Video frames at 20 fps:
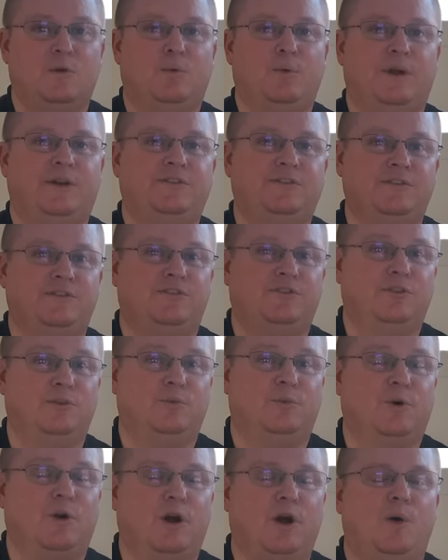Rest
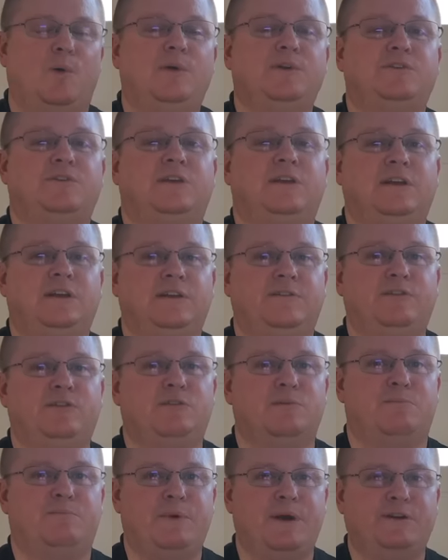assured, we're always going to give you
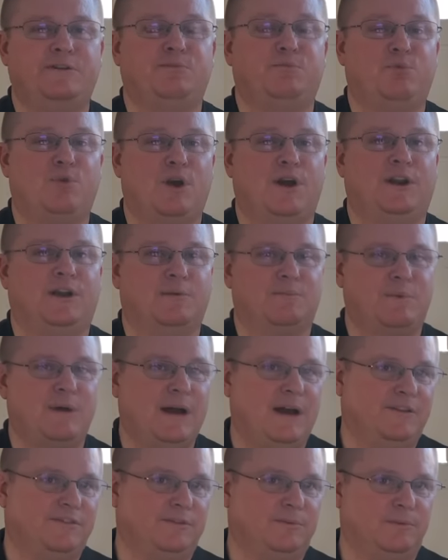the best product
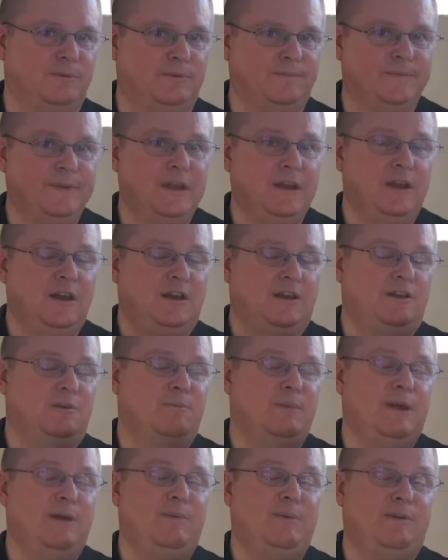possible. You
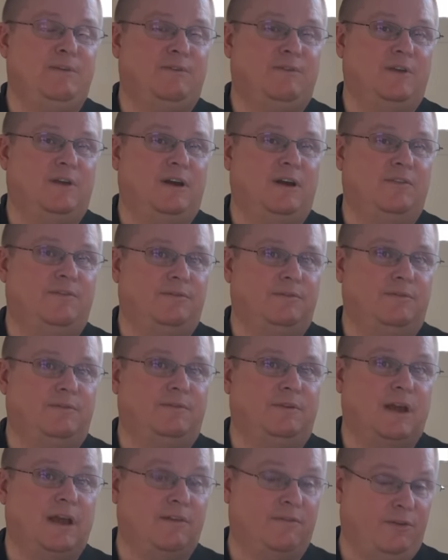maybe
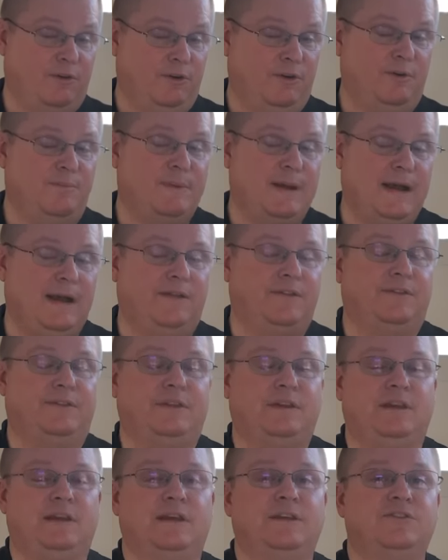have heard about
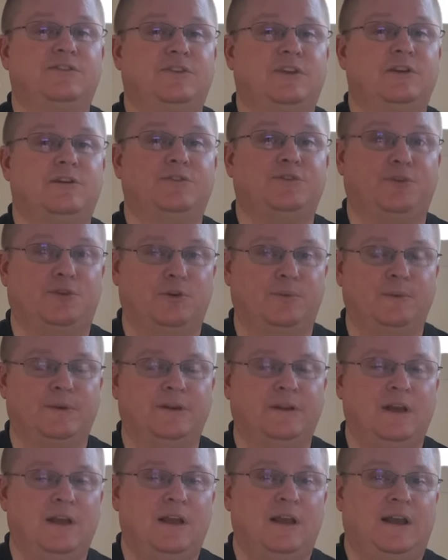the N-scale
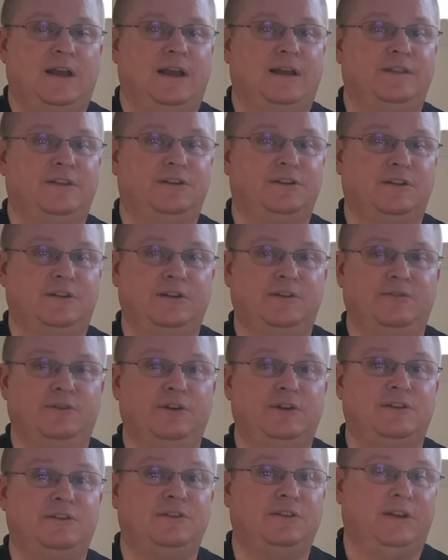turbine and the
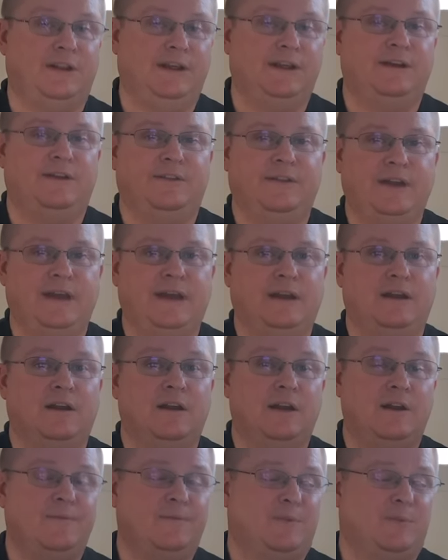deliveries delay on
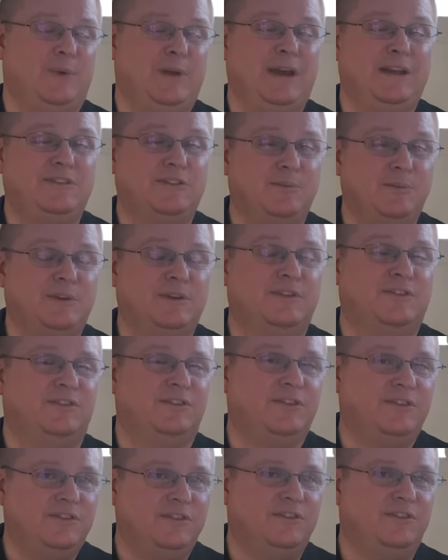that. We had some
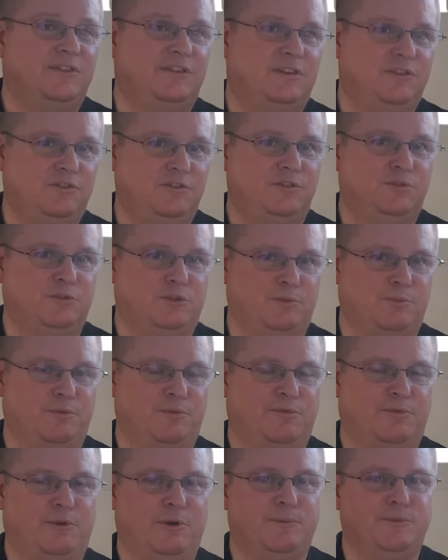consistency issues with the
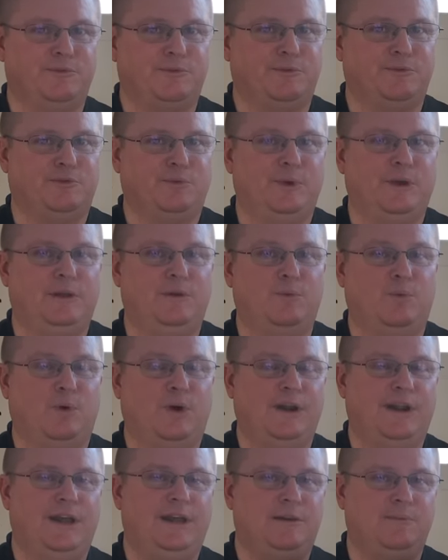performance between
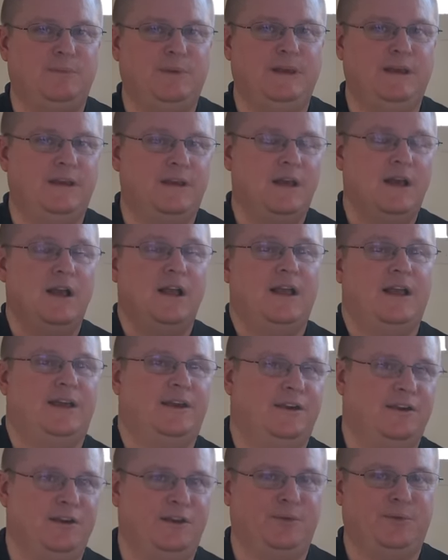one A and B
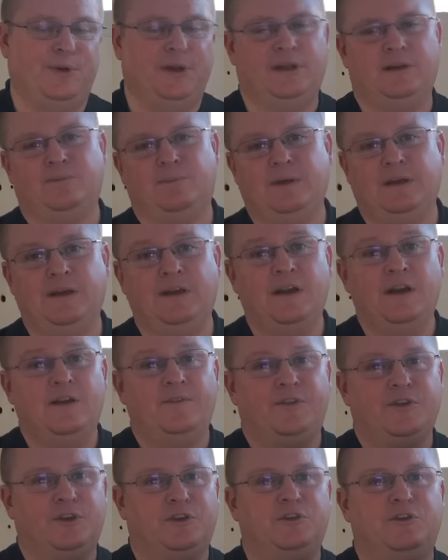and another A and B.
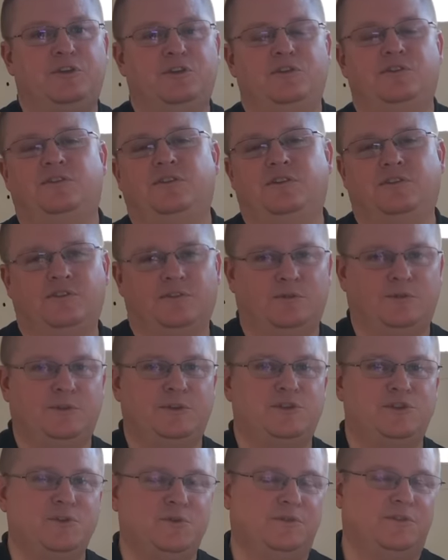The good news is
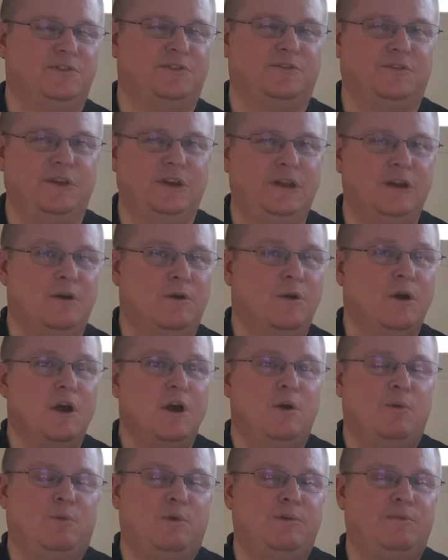we shoot this video,
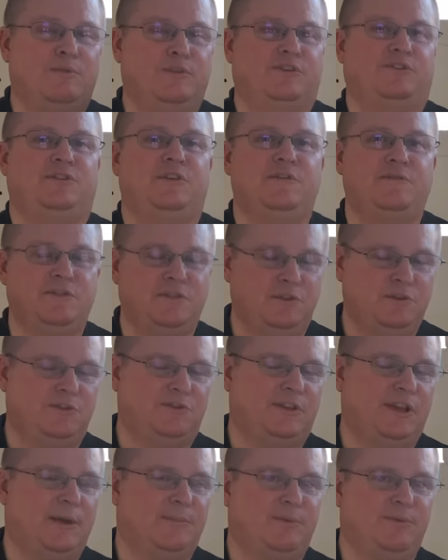we've received the new
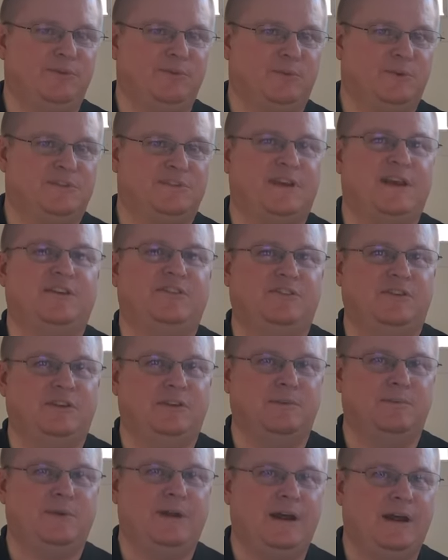samples and we're testing
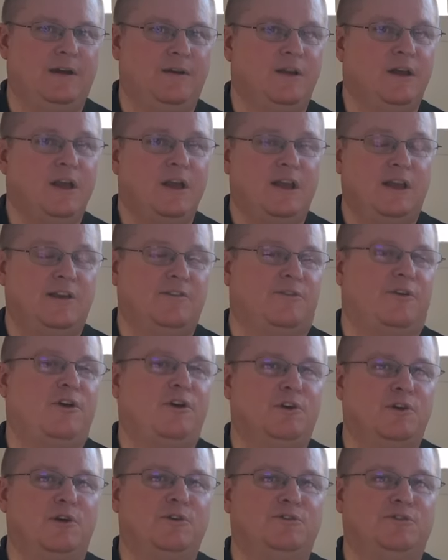them now. If
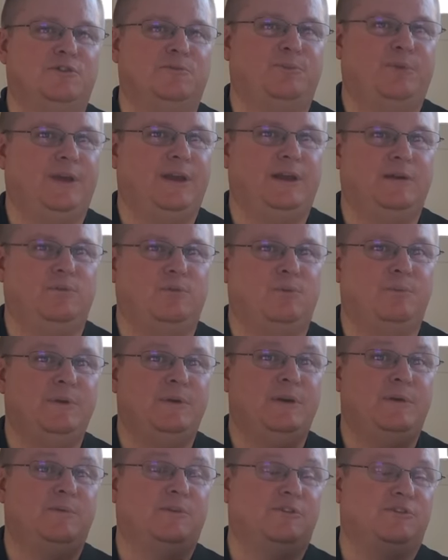all goes as planned,
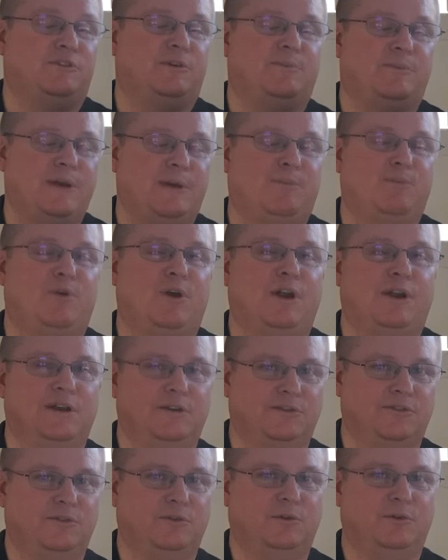we'll be able to ship that
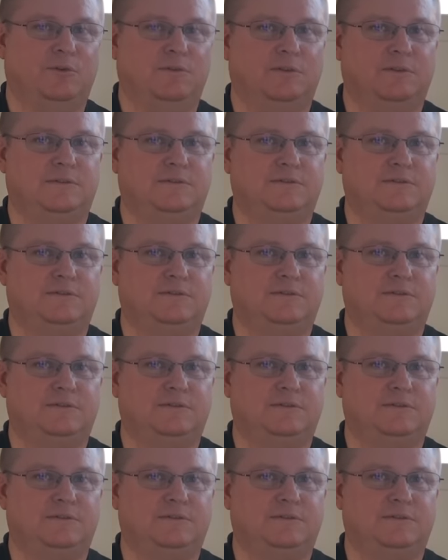product soon.